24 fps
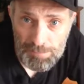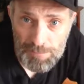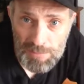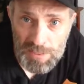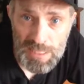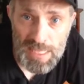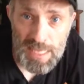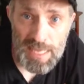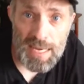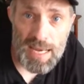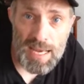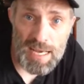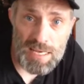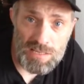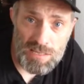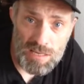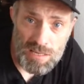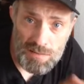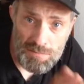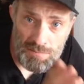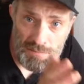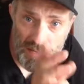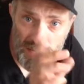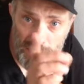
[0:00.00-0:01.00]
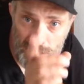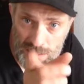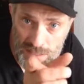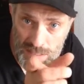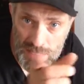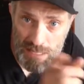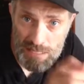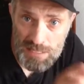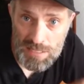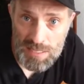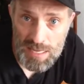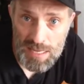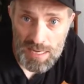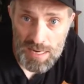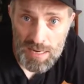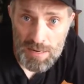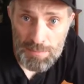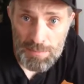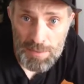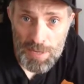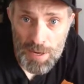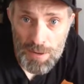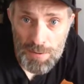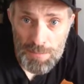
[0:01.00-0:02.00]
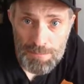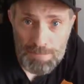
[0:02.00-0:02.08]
See you guys on the fields. Let's dig it up, y'all.